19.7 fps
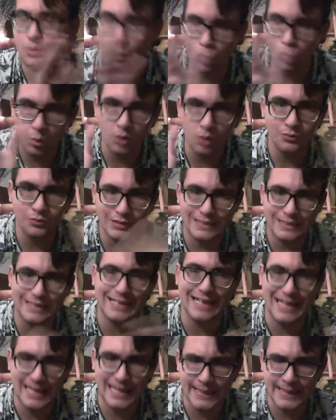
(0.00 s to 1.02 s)
or
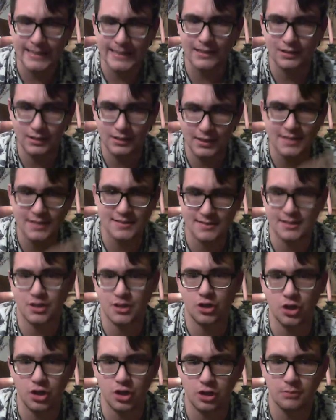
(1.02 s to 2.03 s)
really any cleansing
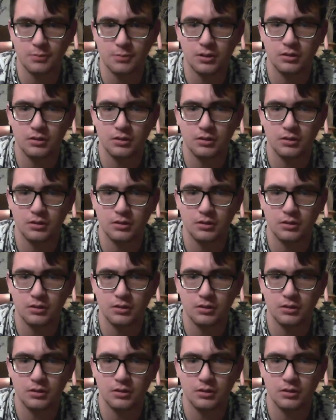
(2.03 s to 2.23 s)
herb,